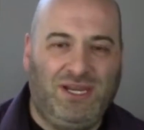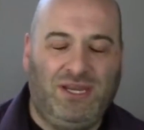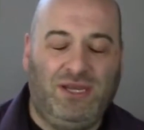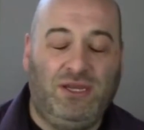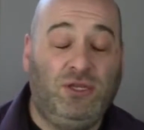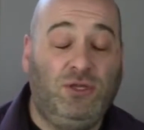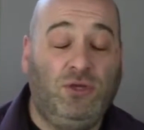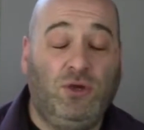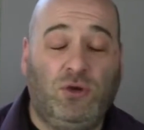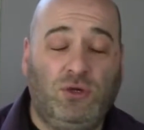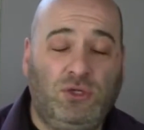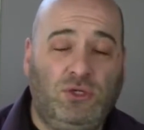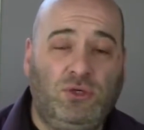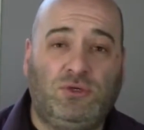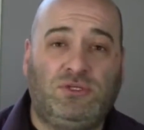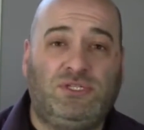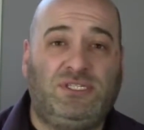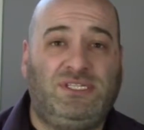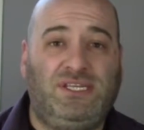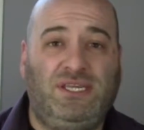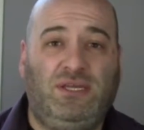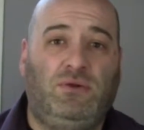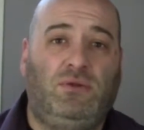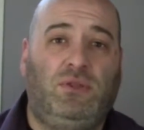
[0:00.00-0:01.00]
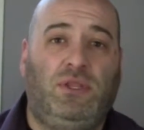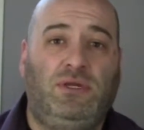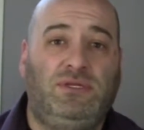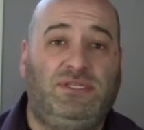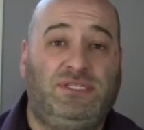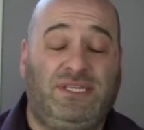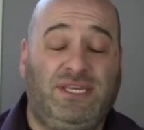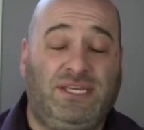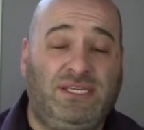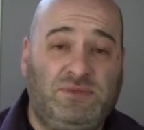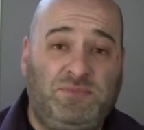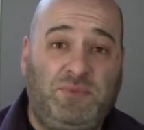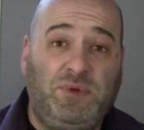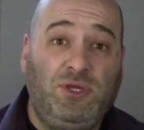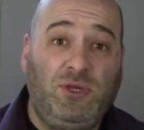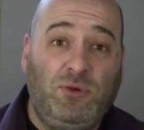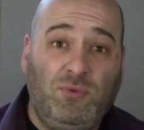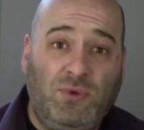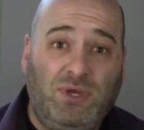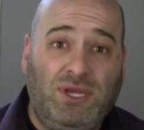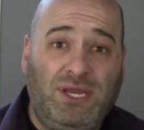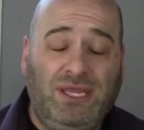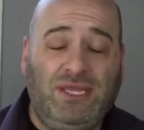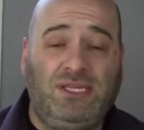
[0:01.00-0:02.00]
and you'll see all those things, but you
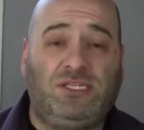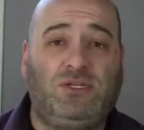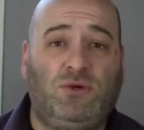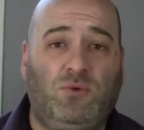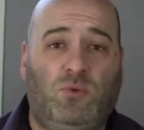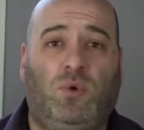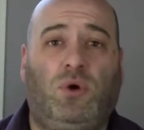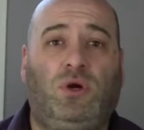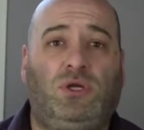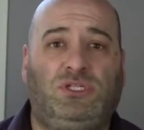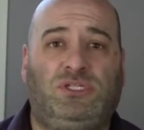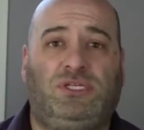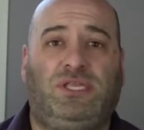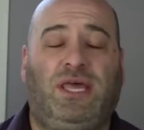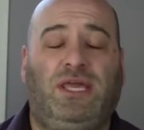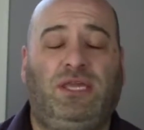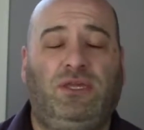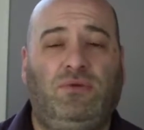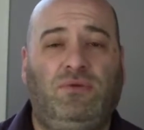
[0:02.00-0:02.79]
need to watch that.